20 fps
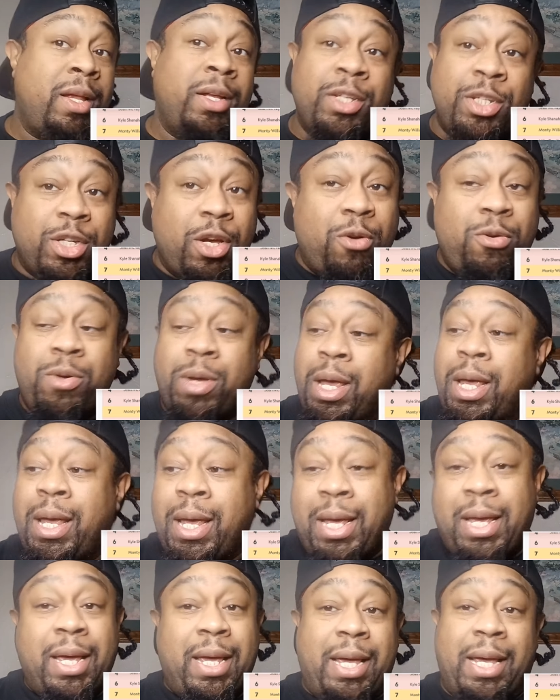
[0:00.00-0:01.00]
So
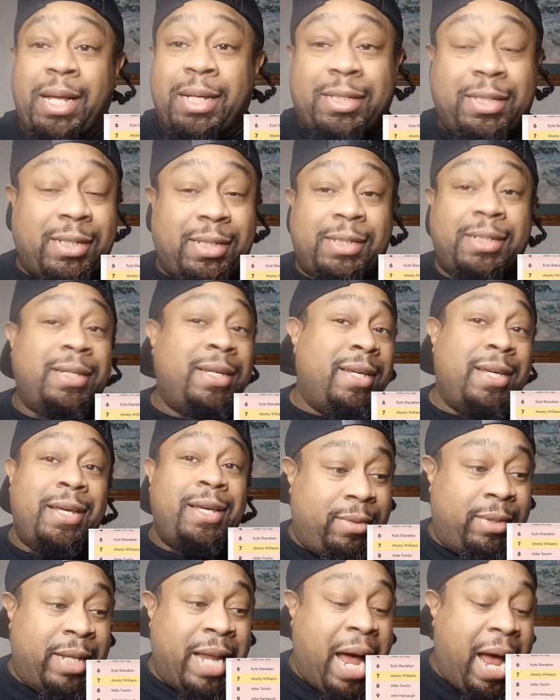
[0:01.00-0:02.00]
it's
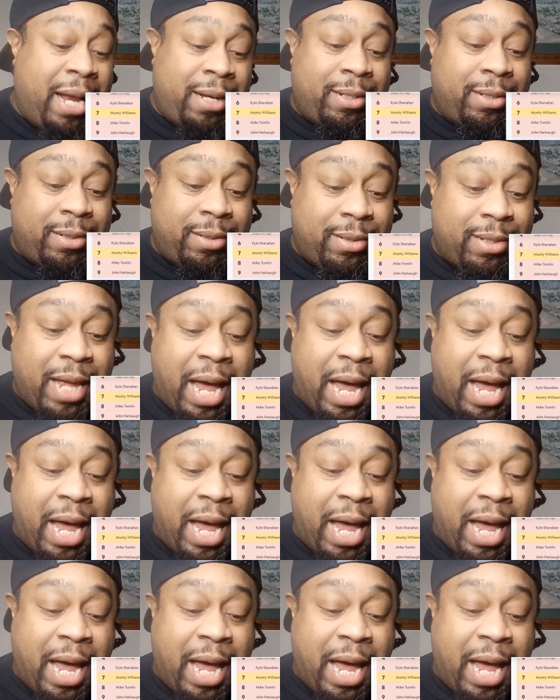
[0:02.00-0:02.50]
not